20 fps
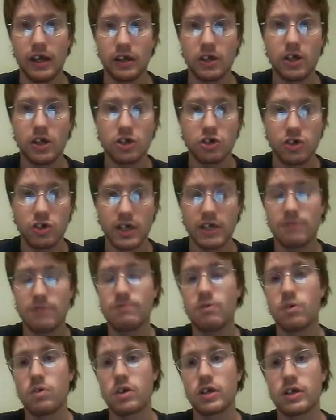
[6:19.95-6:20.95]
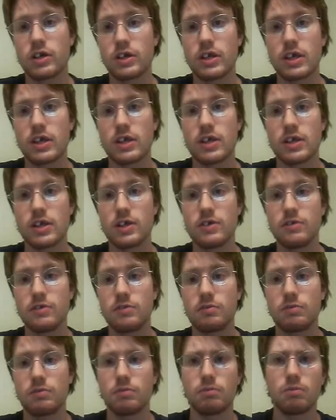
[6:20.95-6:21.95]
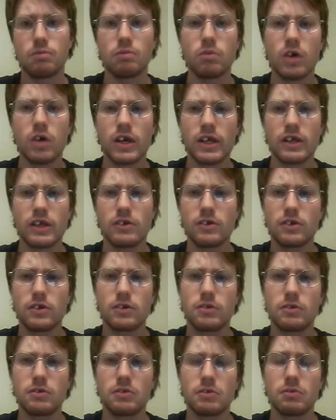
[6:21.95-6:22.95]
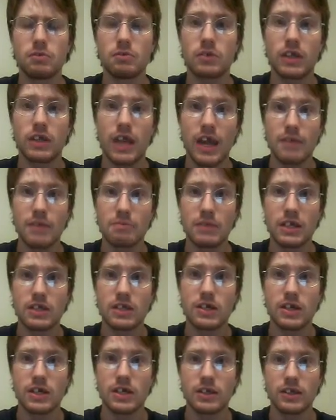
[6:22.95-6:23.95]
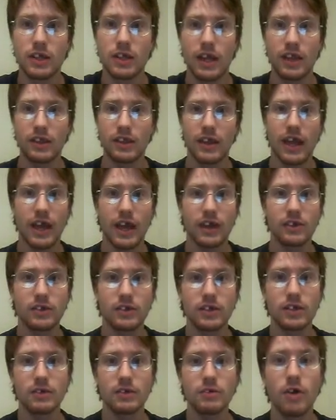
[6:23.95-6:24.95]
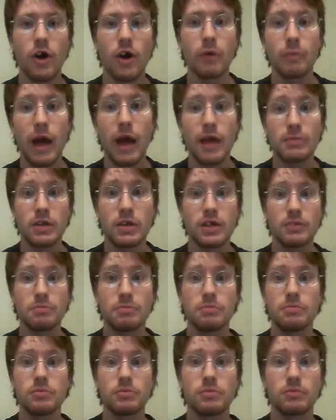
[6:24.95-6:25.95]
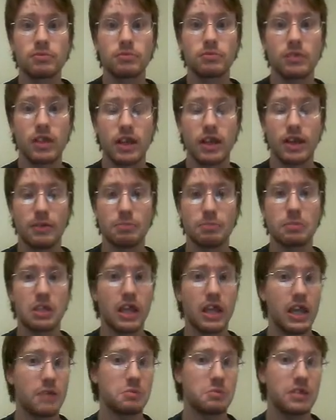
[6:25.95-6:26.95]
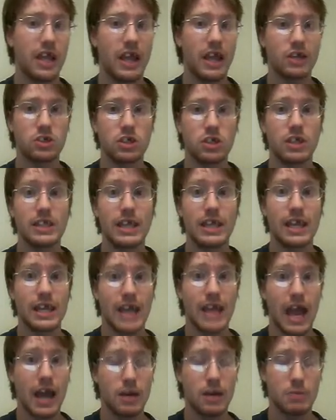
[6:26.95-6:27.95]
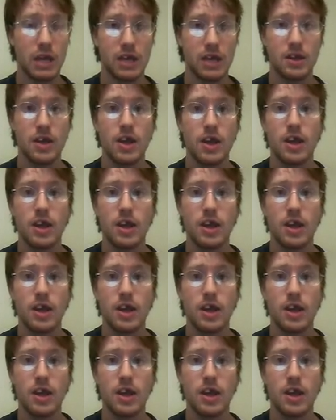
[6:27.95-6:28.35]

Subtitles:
country, for the what can be done, and that Obama blamed actually the economy.